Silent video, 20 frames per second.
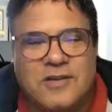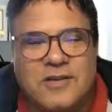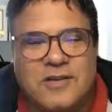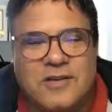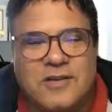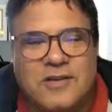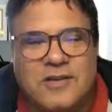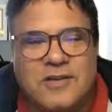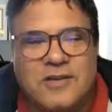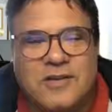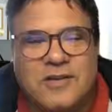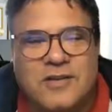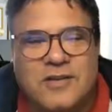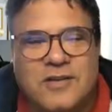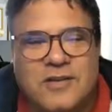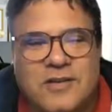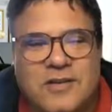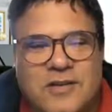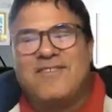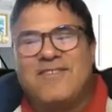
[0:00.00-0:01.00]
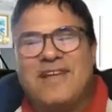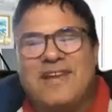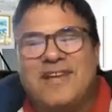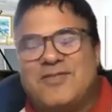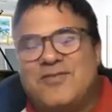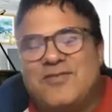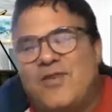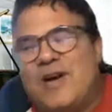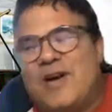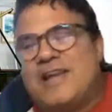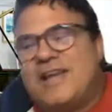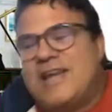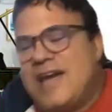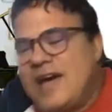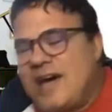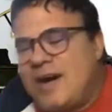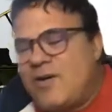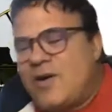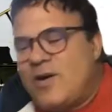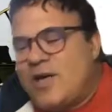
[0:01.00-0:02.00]
and so I mean it's funny
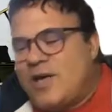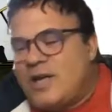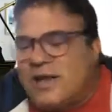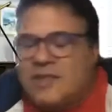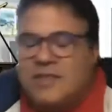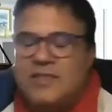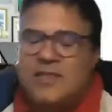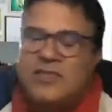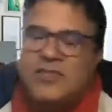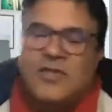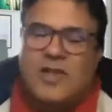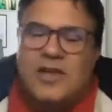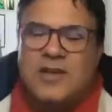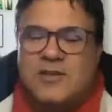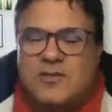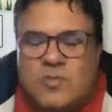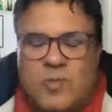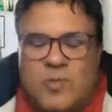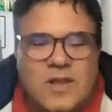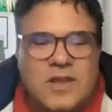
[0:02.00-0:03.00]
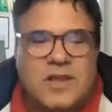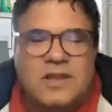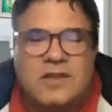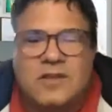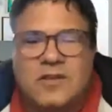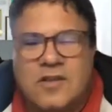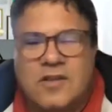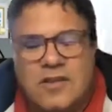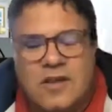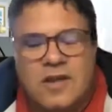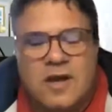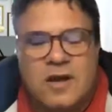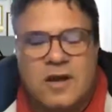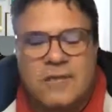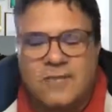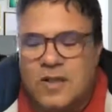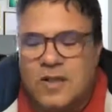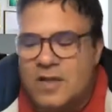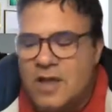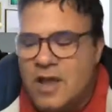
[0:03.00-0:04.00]
how the things really
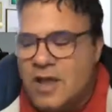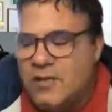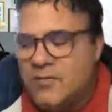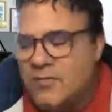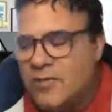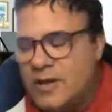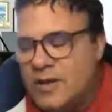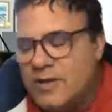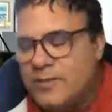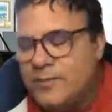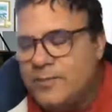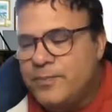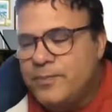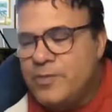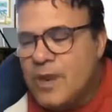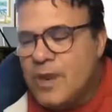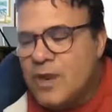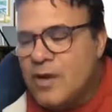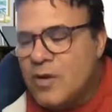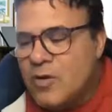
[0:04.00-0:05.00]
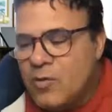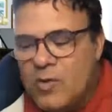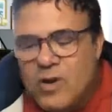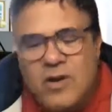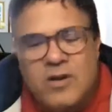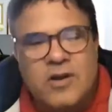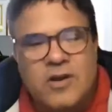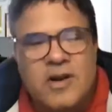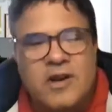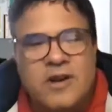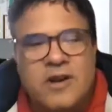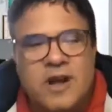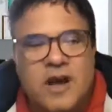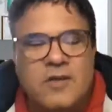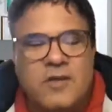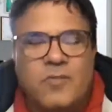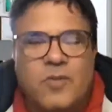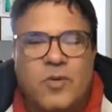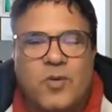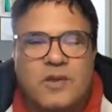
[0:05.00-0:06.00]
come to life, and we're in an
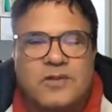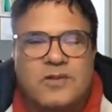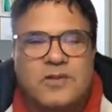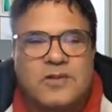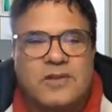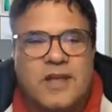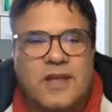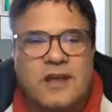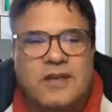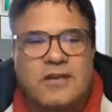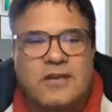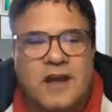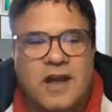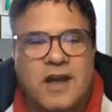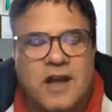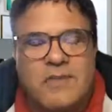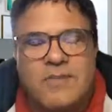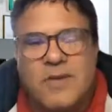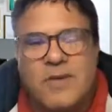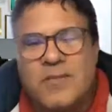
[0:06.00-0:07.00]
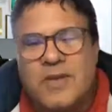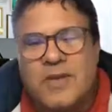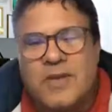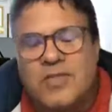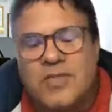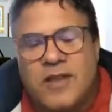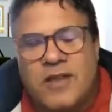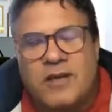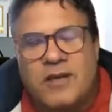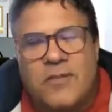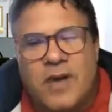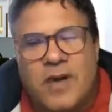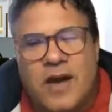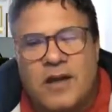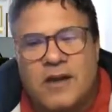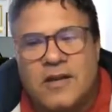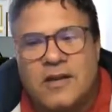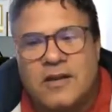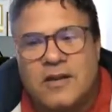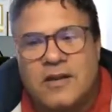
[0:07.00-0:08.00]
unprecedented time. I mean, think
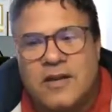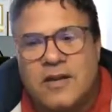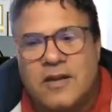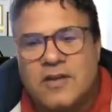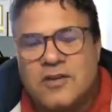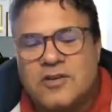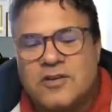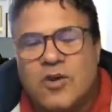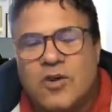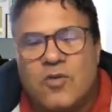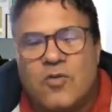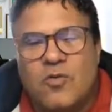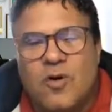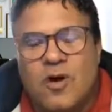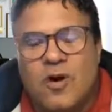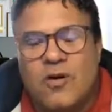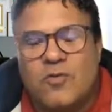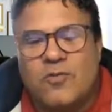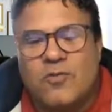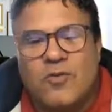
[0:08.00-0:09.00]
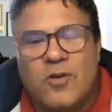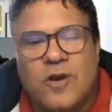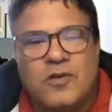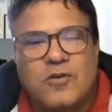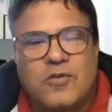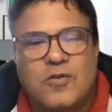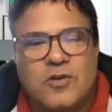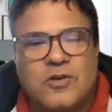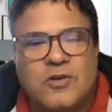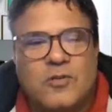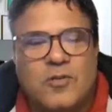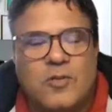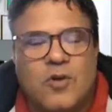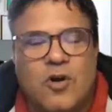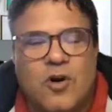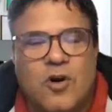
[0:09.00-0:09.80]
about it. Yeah. So our friend Christopher